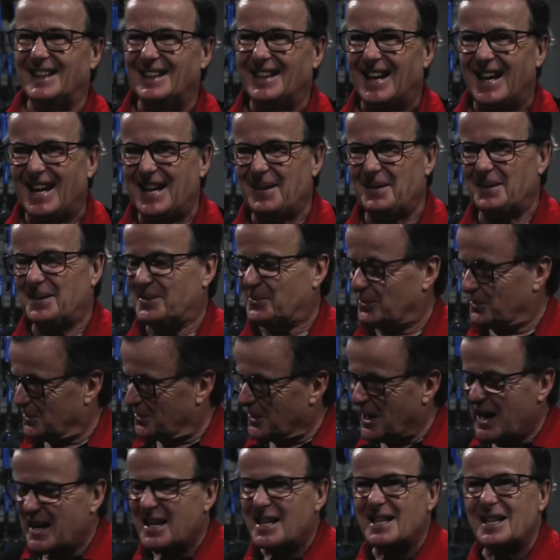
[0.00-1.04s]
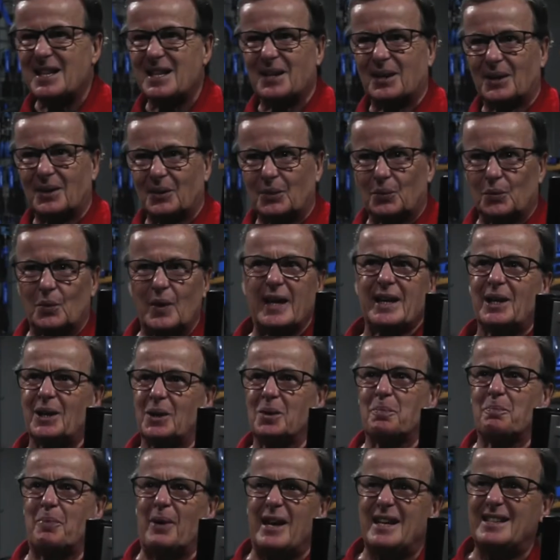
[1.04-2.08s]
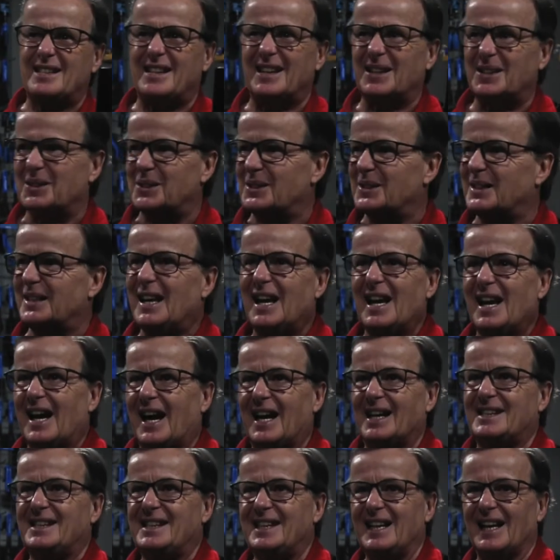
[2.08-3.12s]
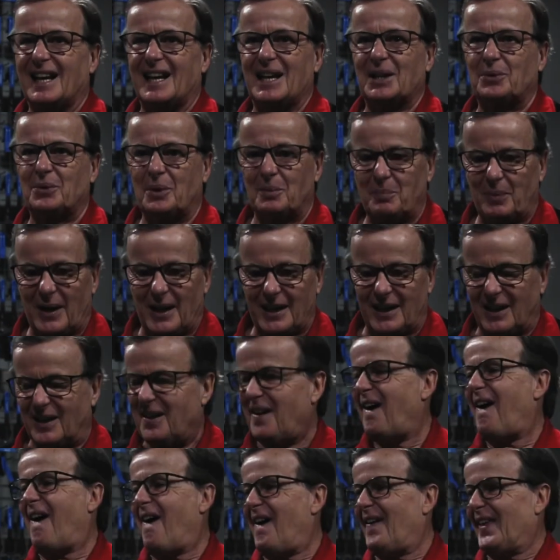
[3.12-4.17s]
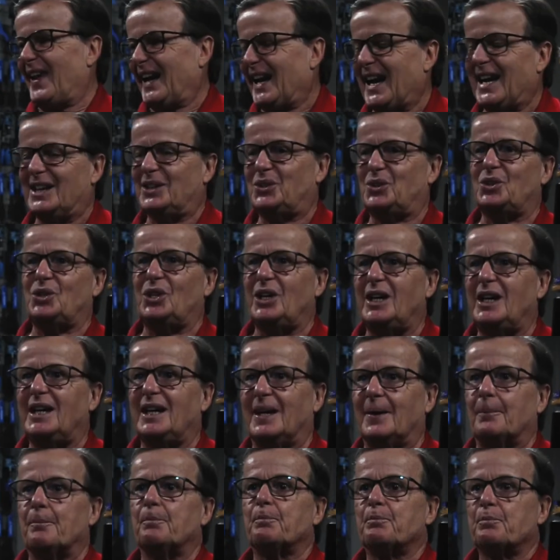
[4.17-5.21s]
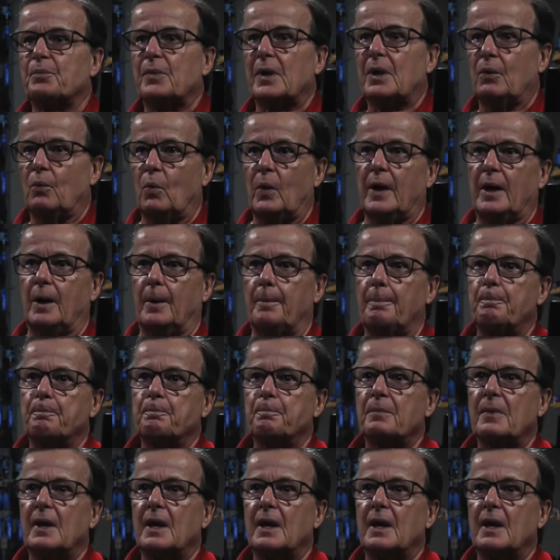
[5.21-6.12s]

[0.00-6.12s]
I was riding the regular bicycle and I'd see an electric bike and, oh, that guy's cheating. Well,